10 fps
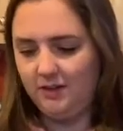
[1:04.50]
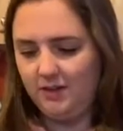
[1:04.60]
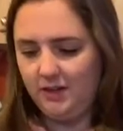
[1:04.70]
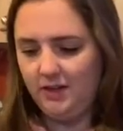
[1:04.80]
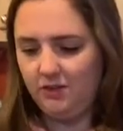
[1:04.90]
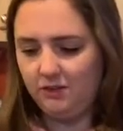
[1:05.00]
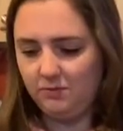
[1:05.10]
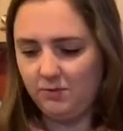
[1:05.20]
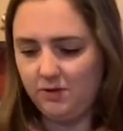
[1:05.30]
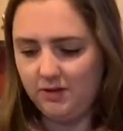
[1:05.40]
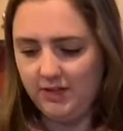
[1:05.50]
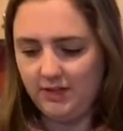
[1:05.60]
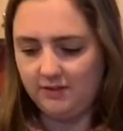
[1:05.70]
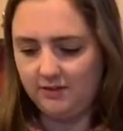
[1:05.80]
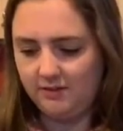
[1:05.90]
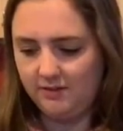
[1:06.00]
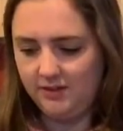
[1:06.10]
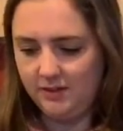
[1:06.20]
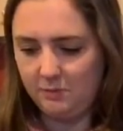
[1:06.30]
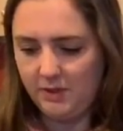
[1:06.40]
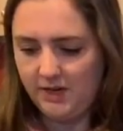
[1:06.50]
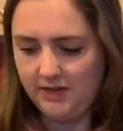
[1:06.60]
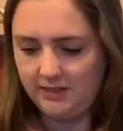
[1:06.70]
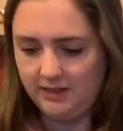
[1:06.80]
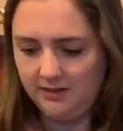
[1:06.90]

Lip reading: and you just roll it in. It's pretty easy.